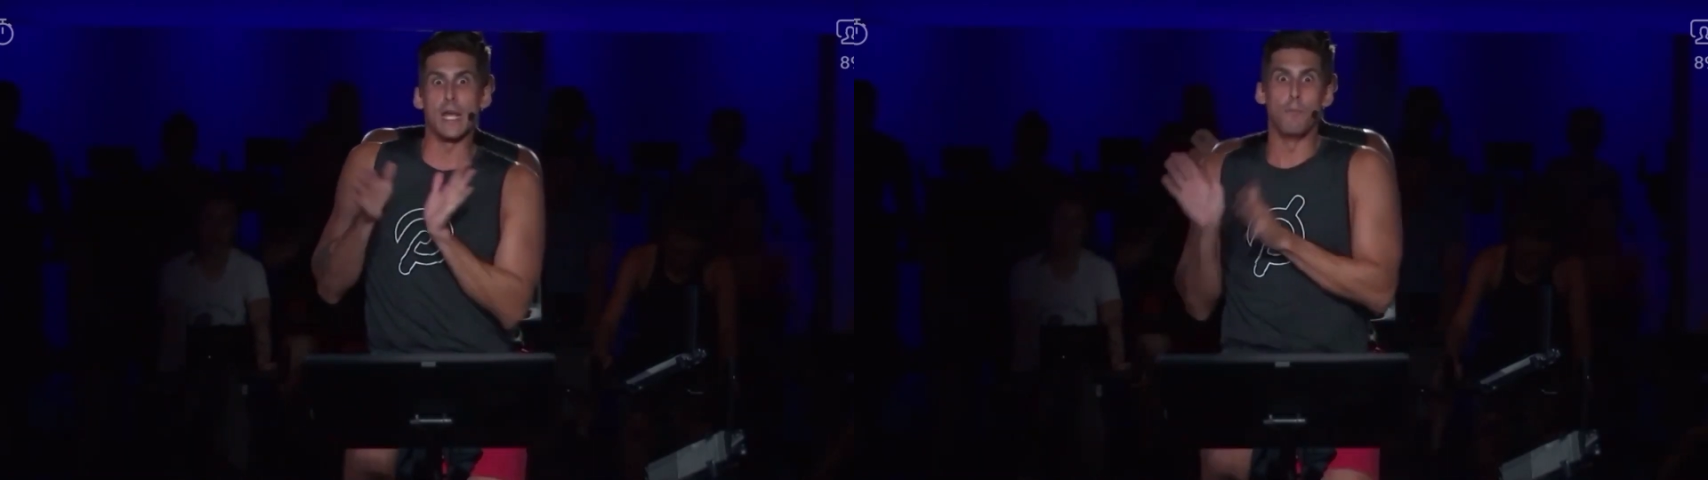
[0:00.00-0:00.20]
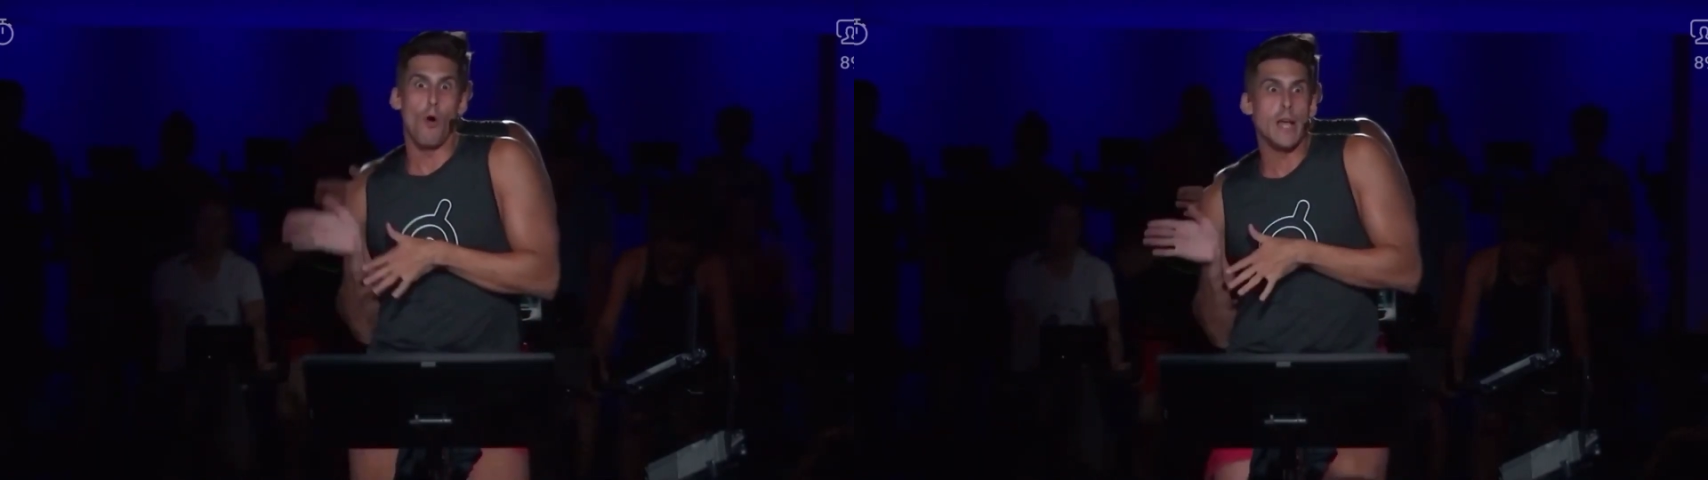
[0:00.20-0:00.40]

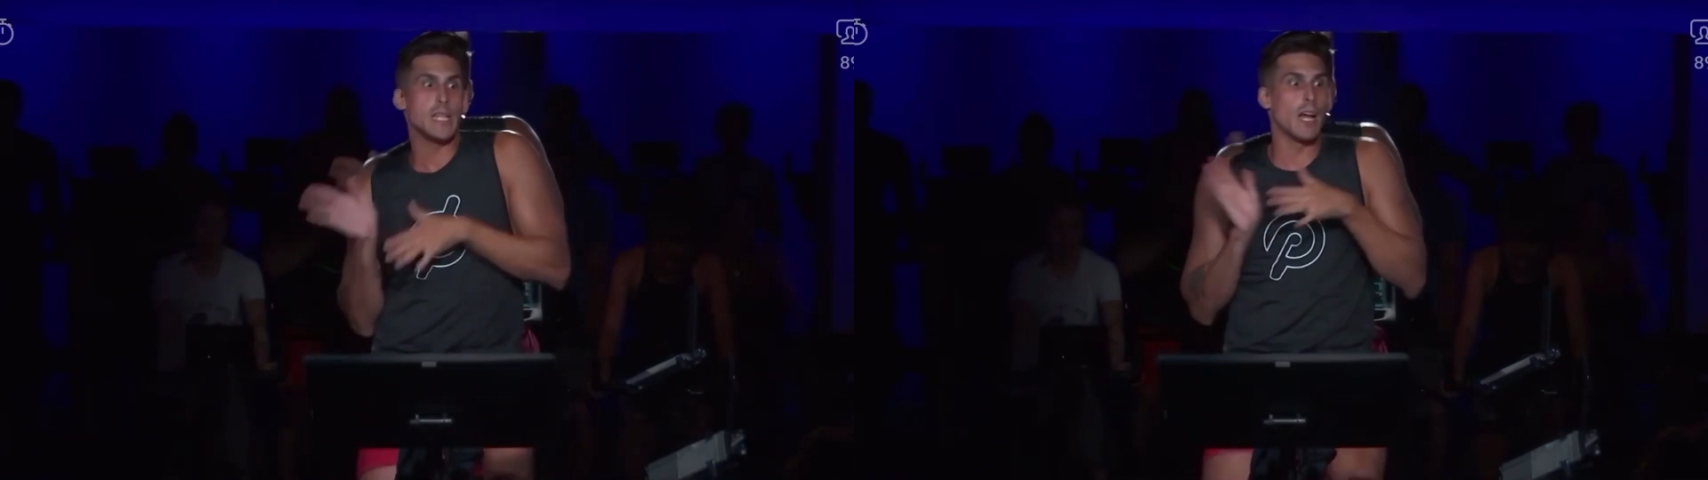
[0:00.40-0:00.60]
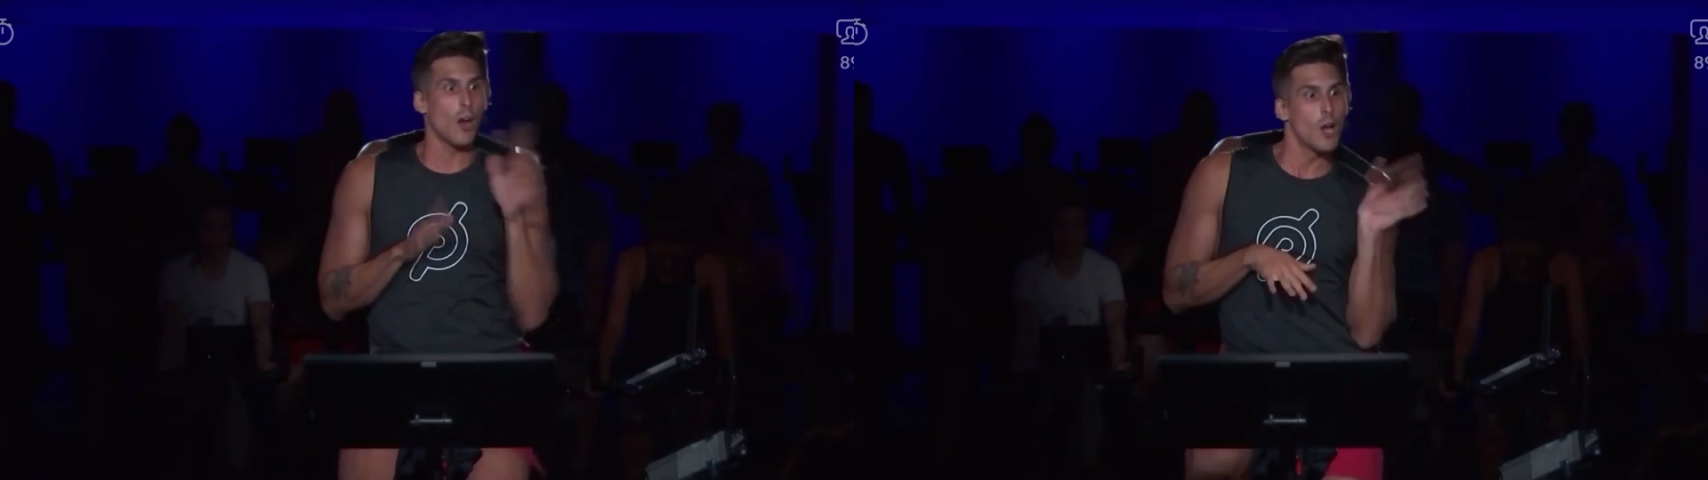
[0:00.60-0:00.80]
the boys
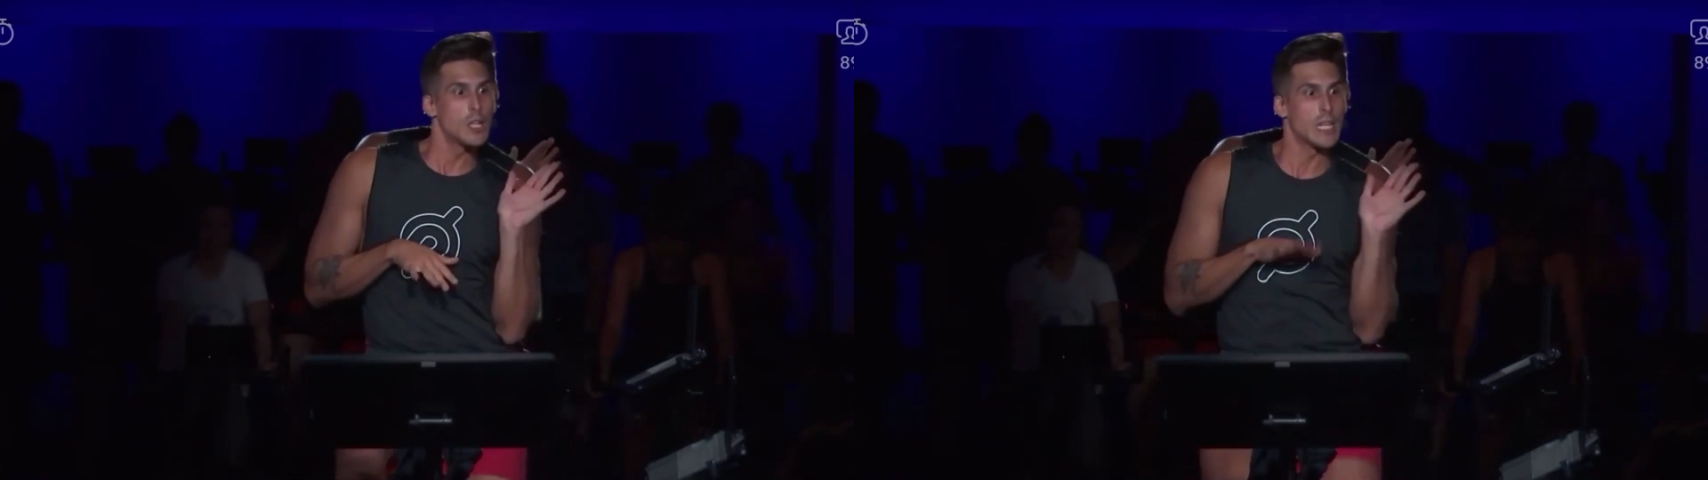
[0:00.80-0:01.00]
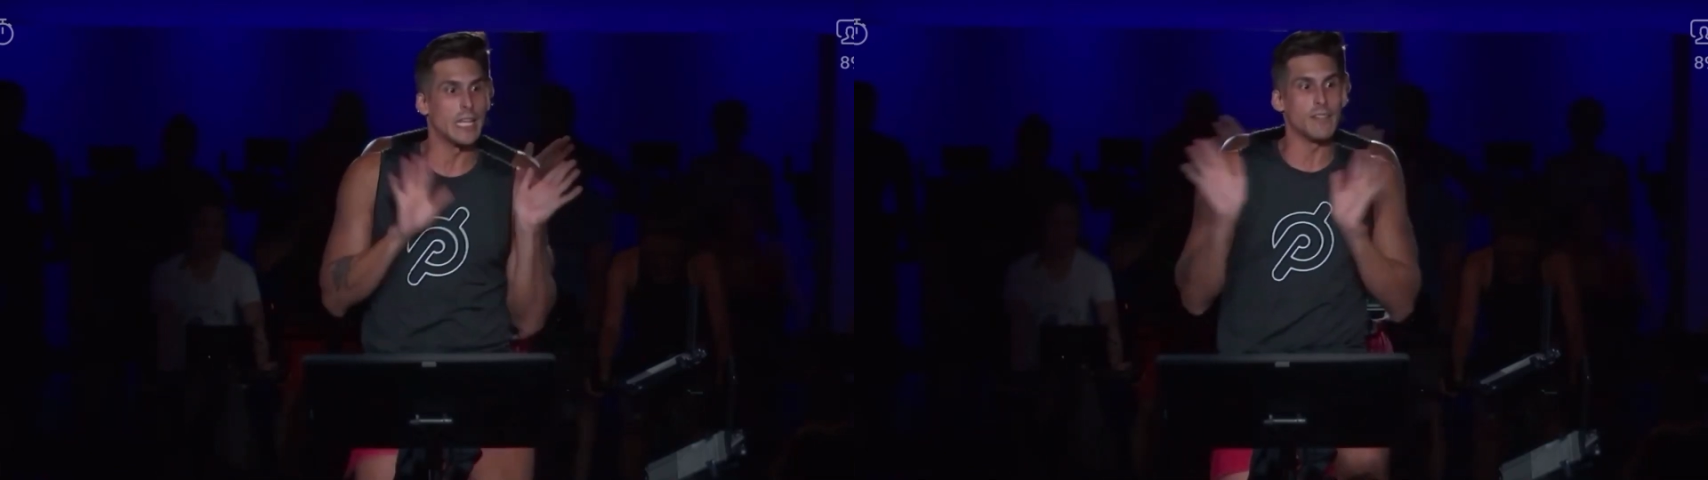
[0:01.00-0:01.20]
and
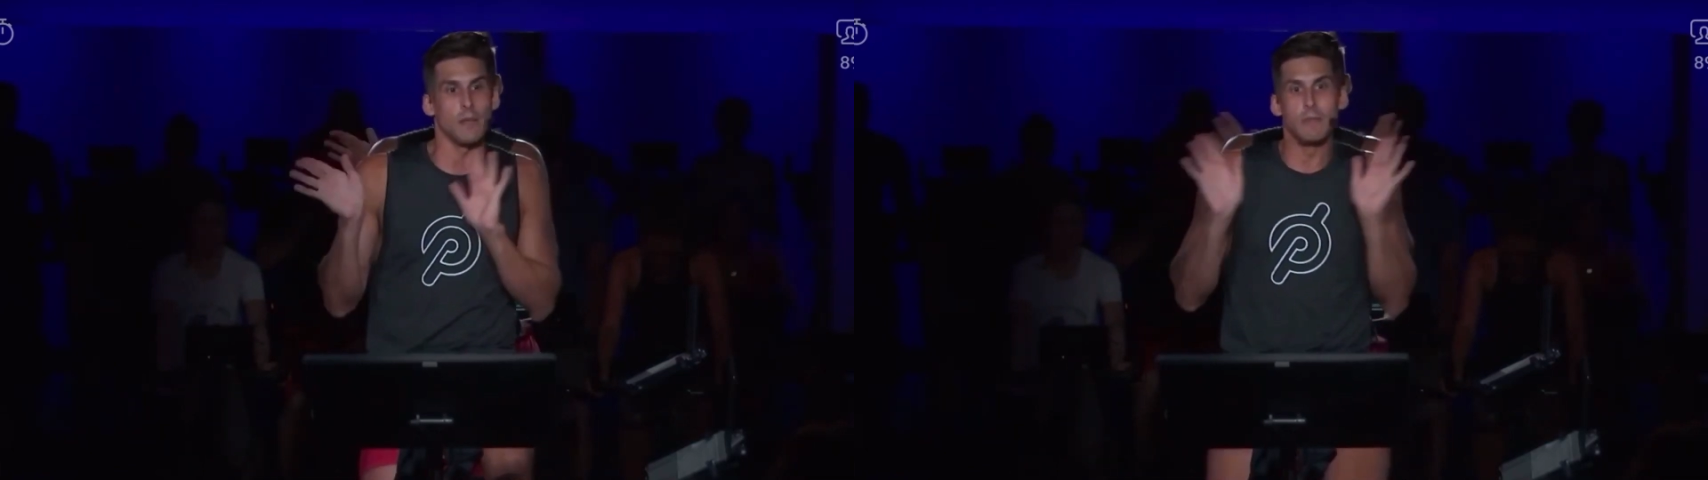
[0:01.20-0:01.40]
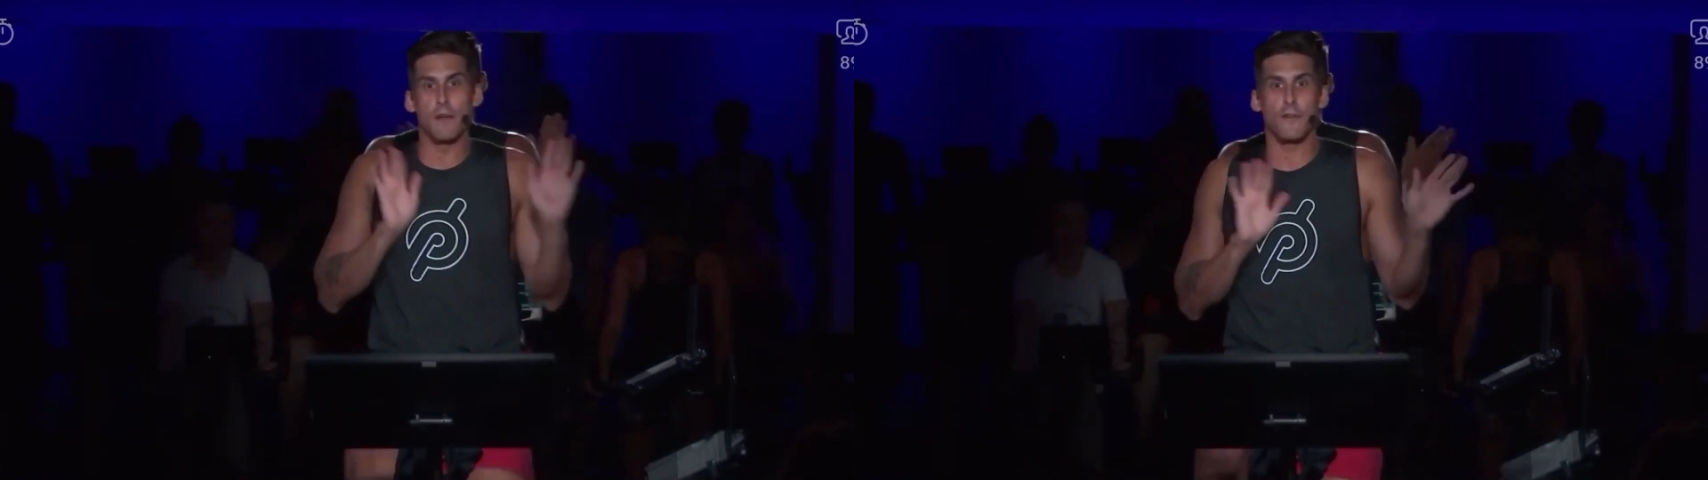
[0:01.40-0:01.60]
girls and gives
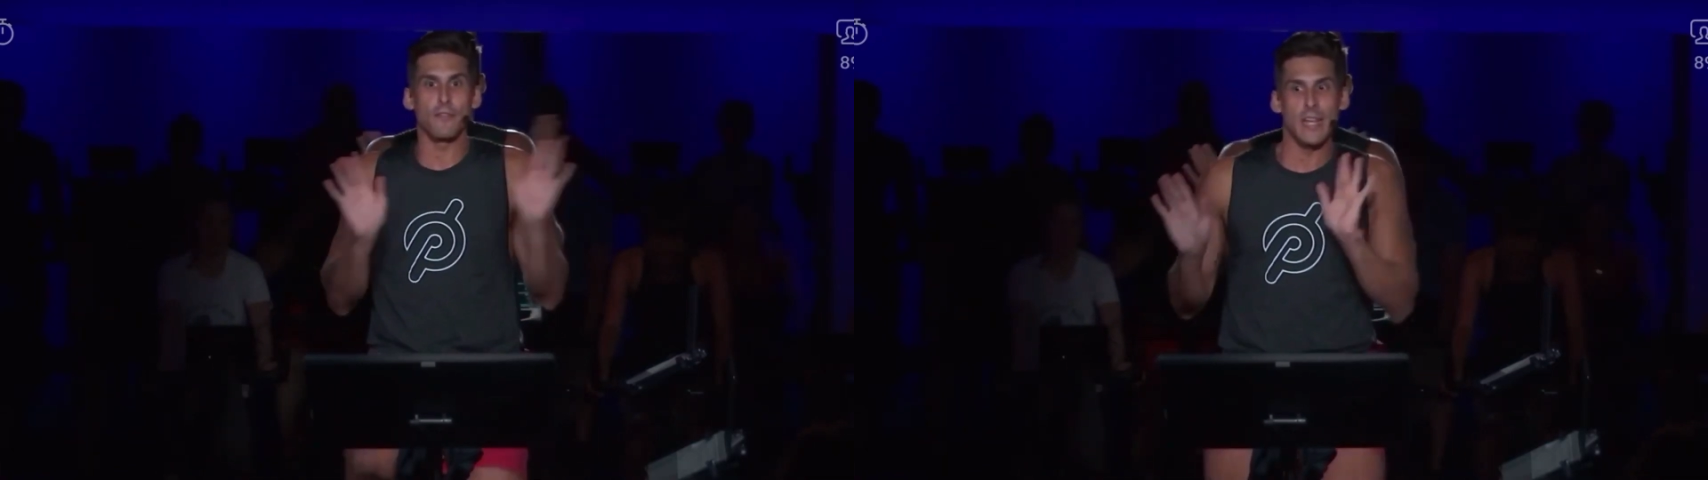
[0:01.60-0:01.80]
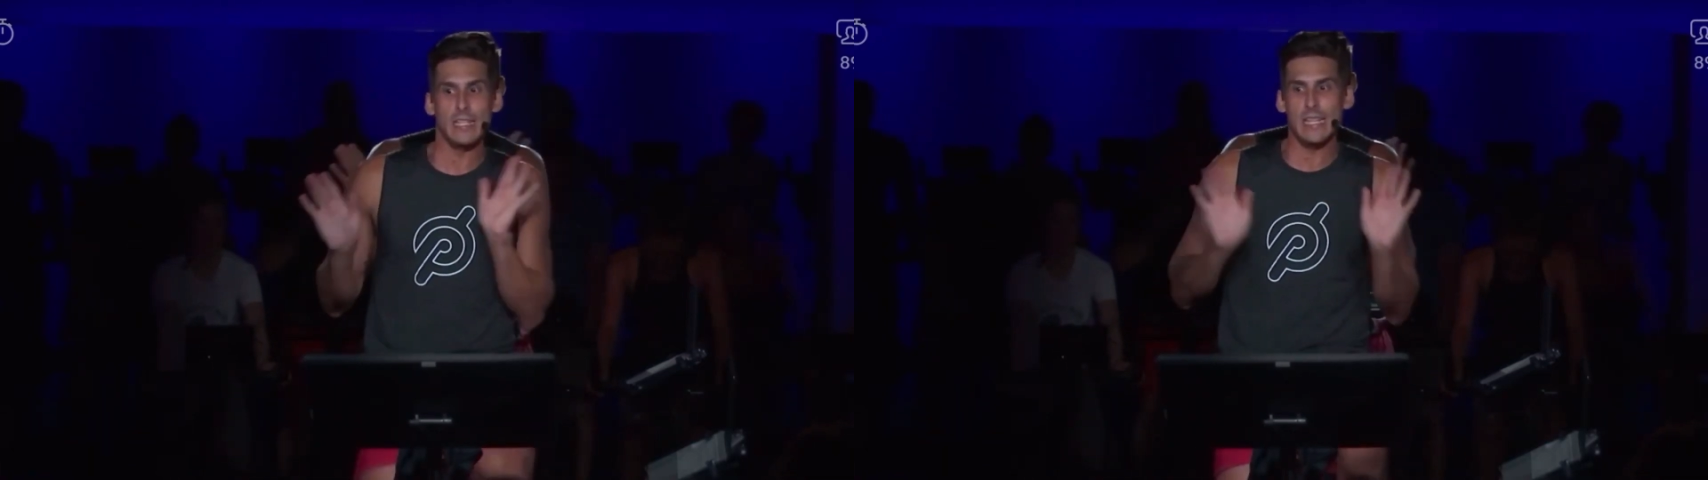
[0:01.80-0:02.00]
them
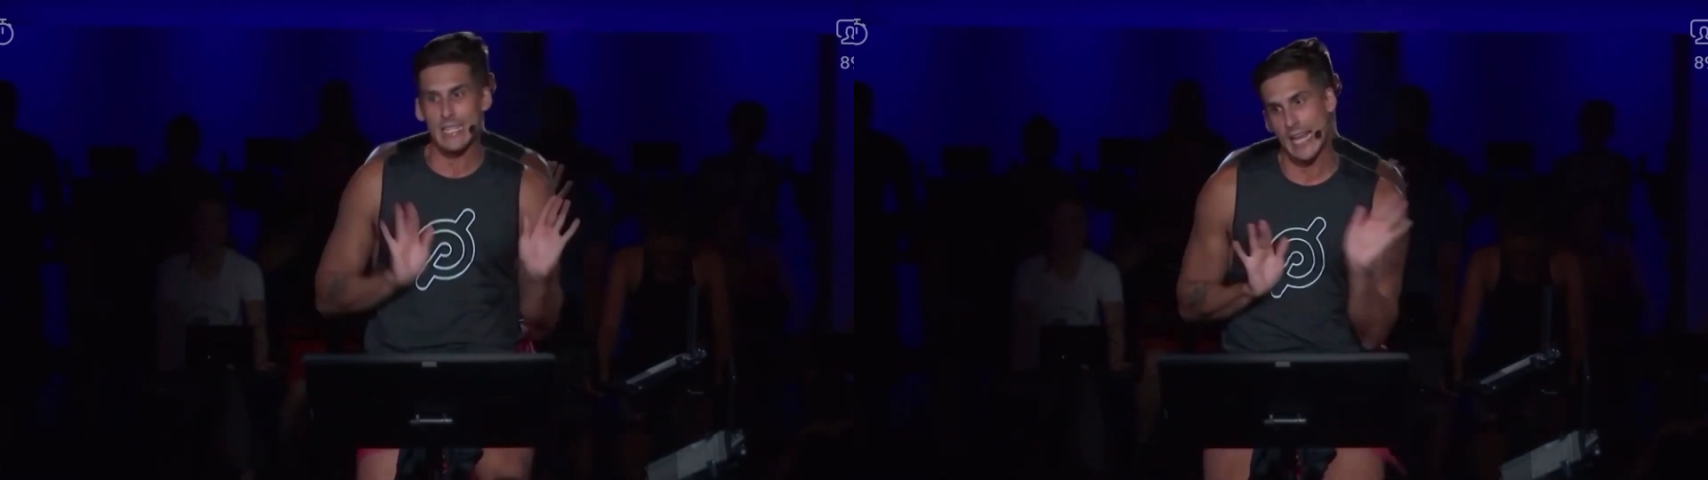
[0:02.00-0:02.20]
different things to